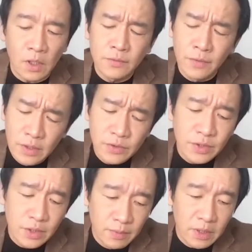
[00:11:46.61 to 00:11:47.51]
it's very
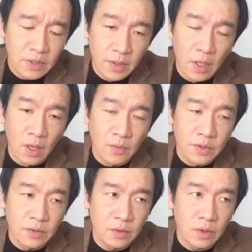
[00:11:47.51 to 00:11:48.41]
interesting because you know I
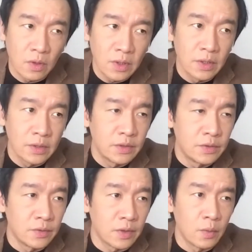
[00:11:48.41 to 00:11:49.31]
was talking
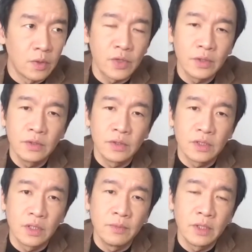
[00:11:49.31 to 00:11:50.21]
to her. We were trying to
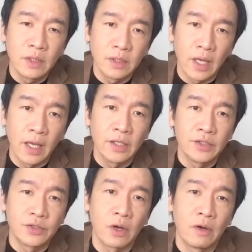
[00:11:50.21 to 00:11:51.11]
determine the, the
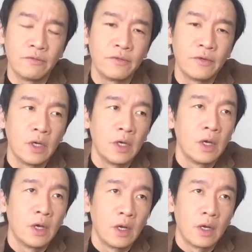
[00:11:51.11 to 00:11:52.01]
age of
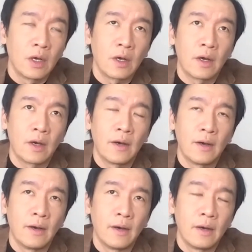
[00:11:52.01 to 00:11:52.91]

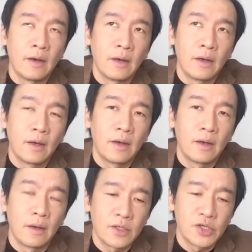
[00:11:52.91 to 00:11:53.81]
uh,
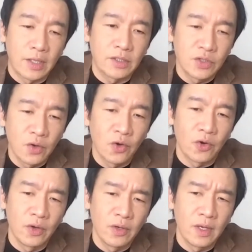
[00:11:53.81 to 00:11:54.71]
Shang
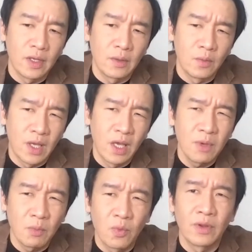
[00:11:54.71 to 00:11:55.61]
Tsung, and we
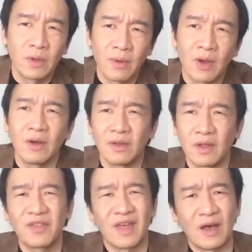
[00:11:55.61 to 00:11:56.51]
came up with about a,
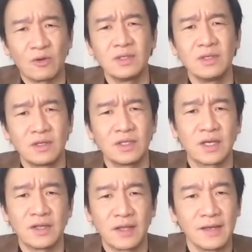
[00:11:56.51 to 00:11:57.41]
a thousand
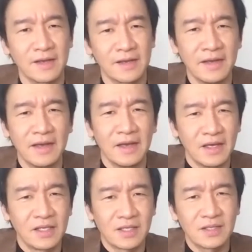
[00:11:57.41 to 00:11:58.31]
years. I think
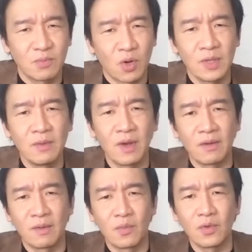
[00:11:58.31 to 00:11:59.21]
he's probably
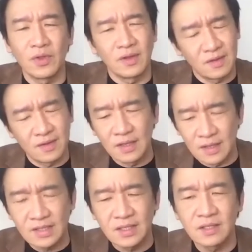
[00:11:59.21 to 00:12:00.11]
uh, more than a,
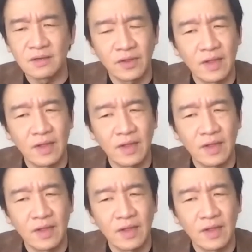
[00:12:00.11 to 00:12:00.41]
in excess of a